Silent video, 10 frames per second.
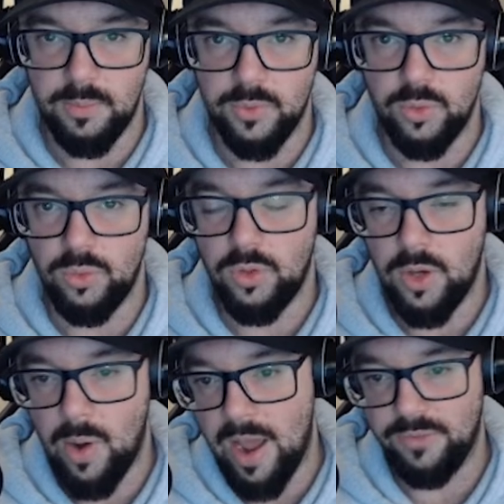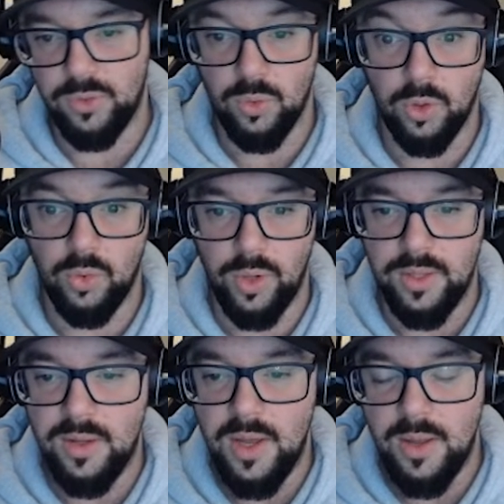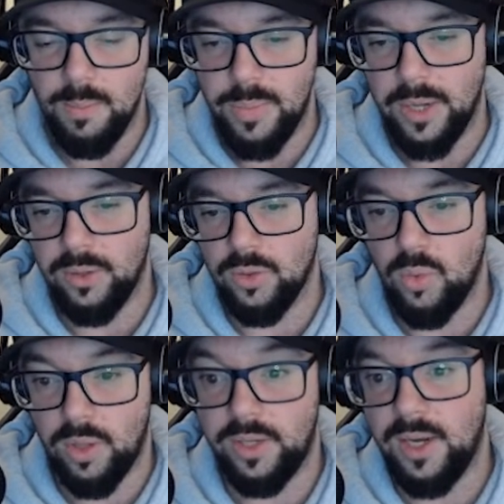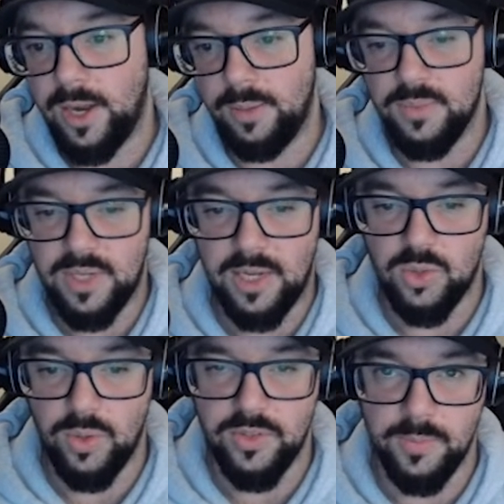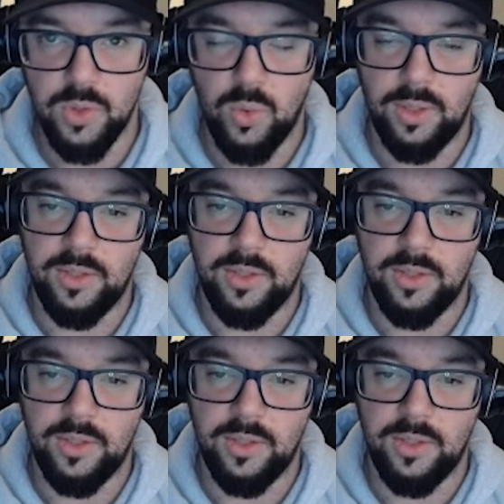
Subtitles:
to craft or create better quality items as well subsequently.